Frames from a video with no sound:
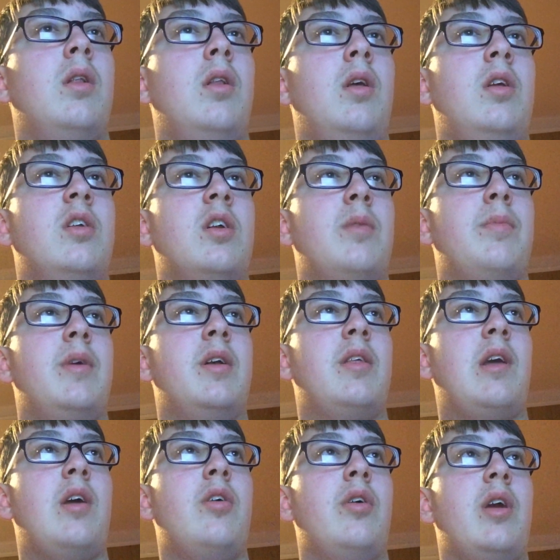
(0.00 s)
At least on the bright
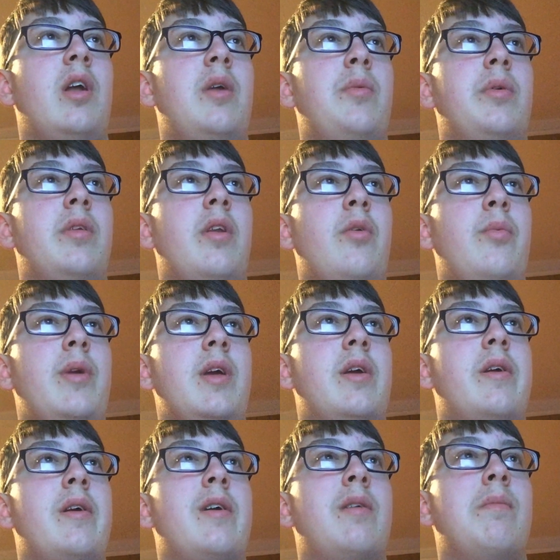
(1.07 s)
side, I'll get it within a
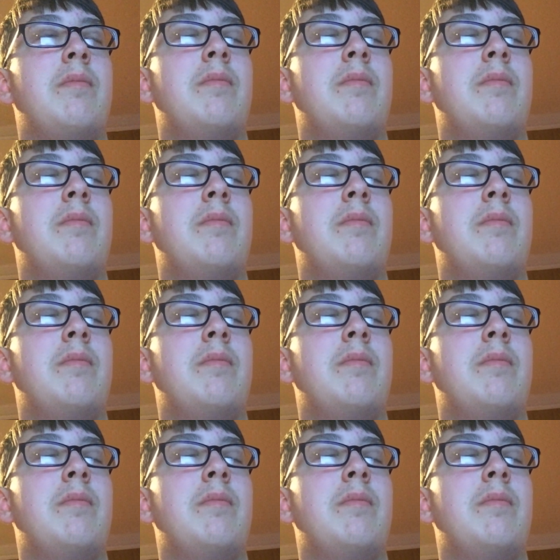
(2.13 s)
week.